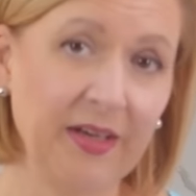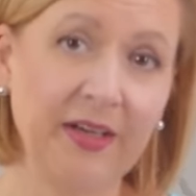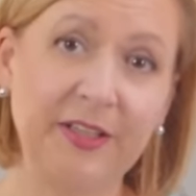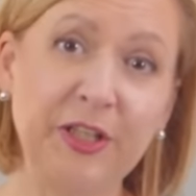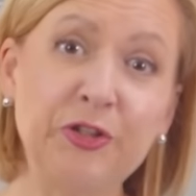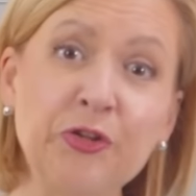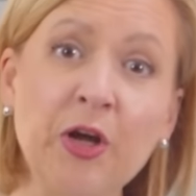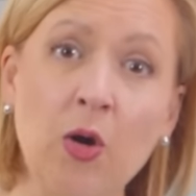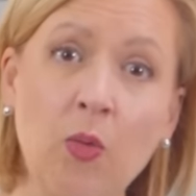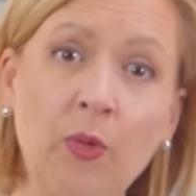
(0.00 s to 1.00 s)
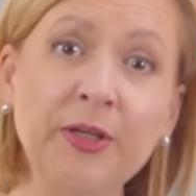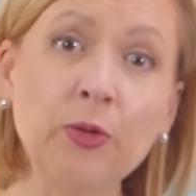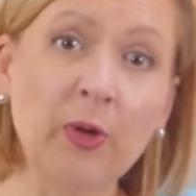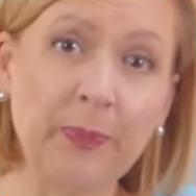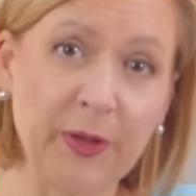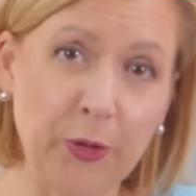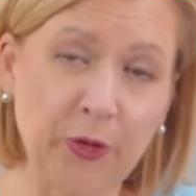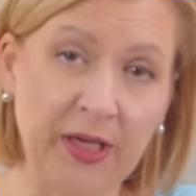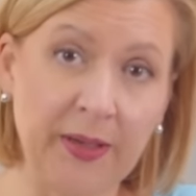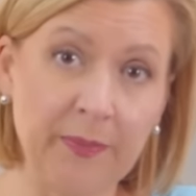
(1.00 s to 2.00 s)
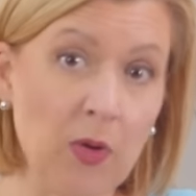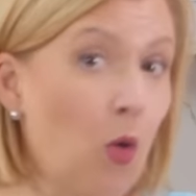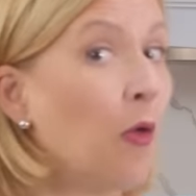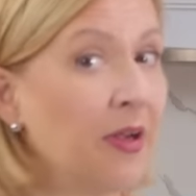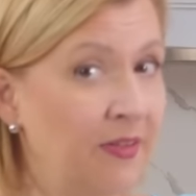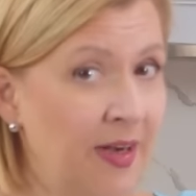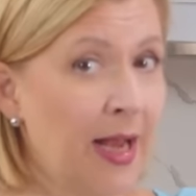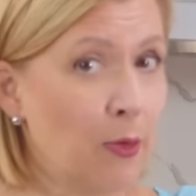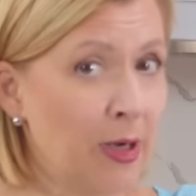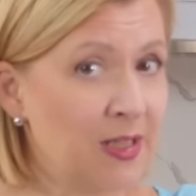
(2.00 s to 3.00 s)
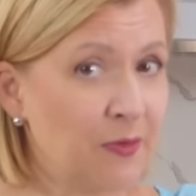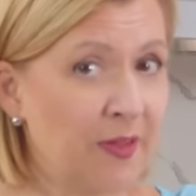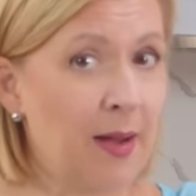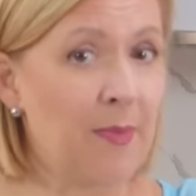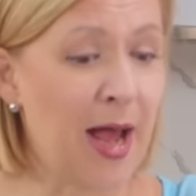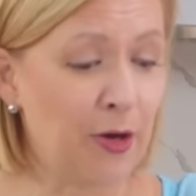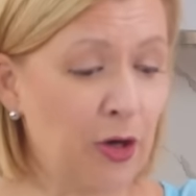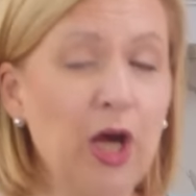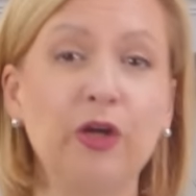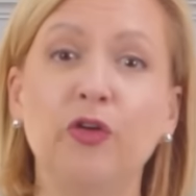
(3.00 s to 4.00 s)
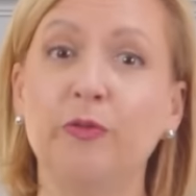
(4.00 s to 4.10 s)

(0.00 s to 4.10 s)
Did you know when you're whipping cream, or even egg whites for that matter, you